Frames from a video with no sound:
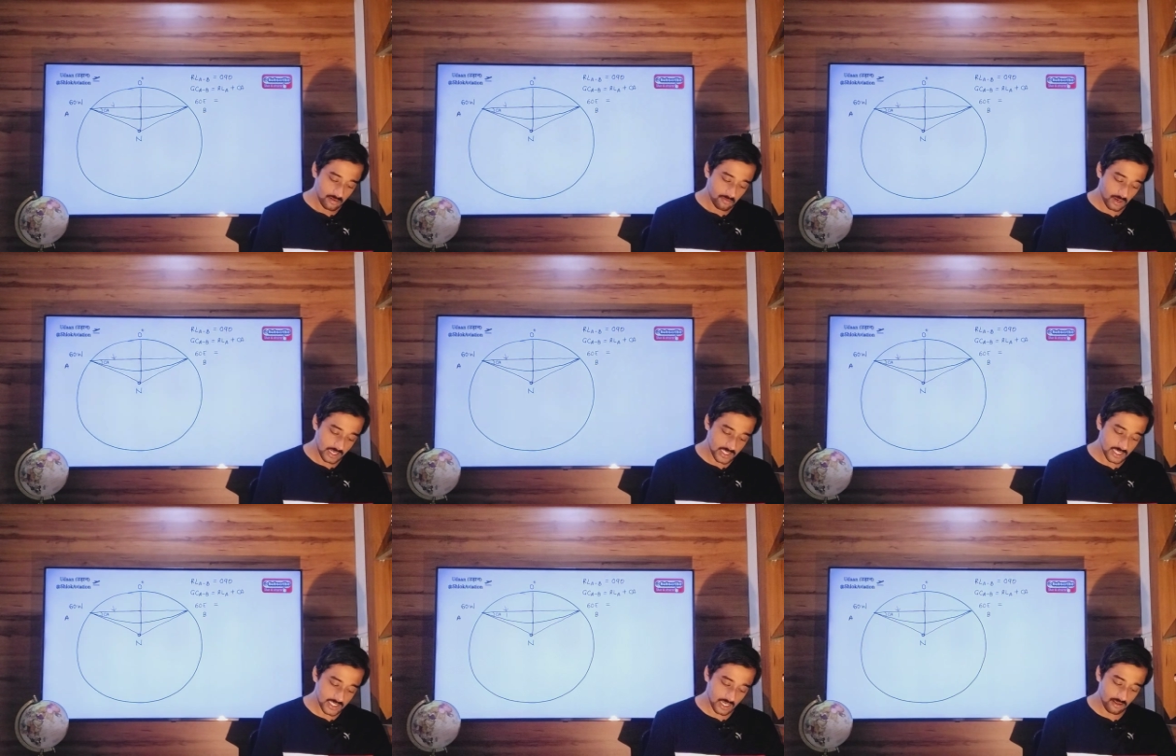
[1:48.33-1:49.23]
plus
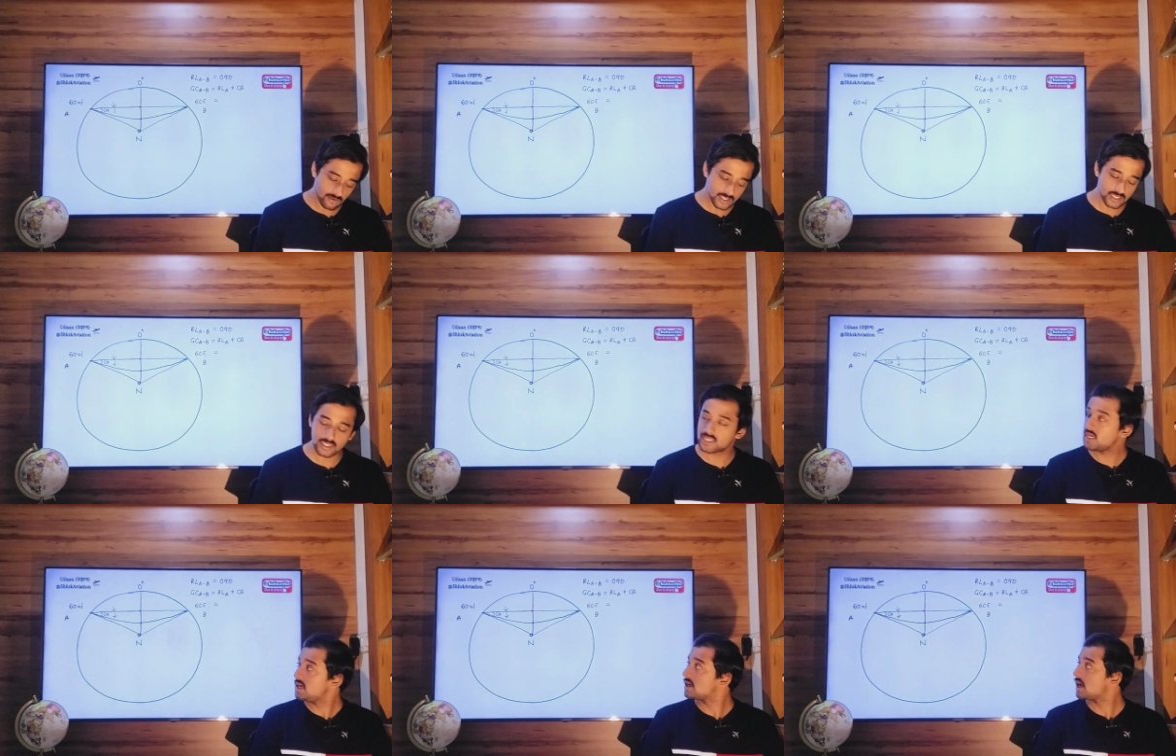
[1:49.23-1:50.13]
this
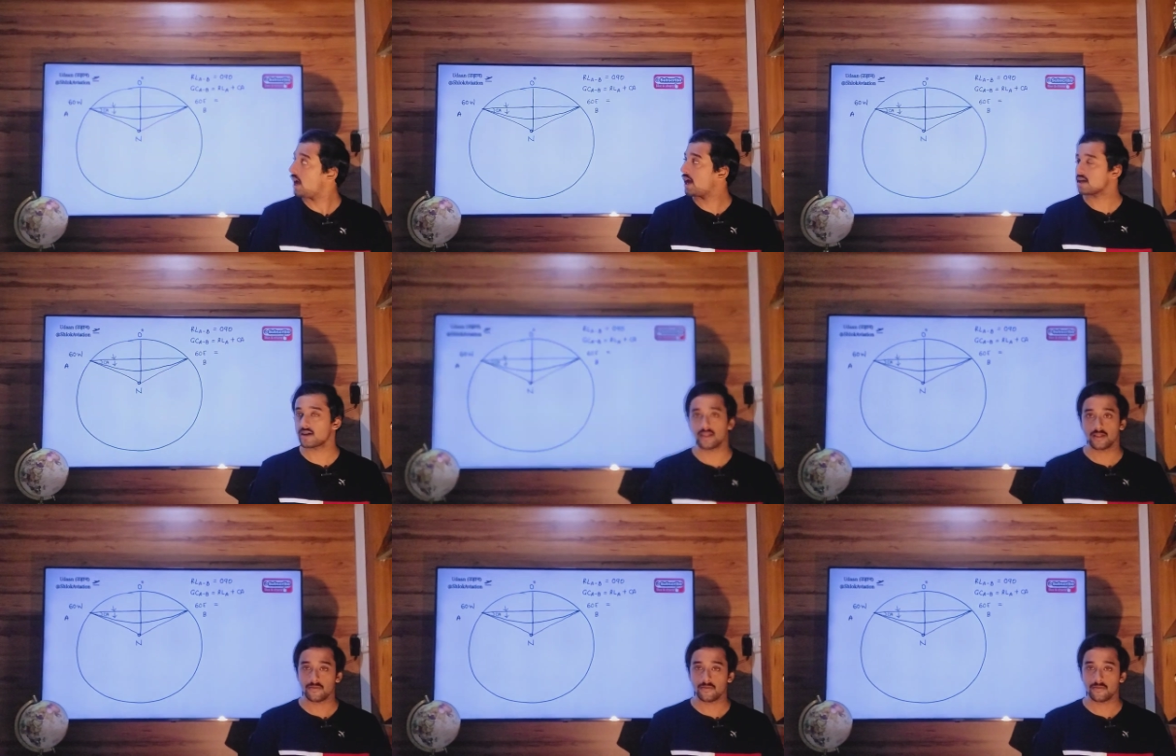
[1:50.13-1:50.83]
convergency angle.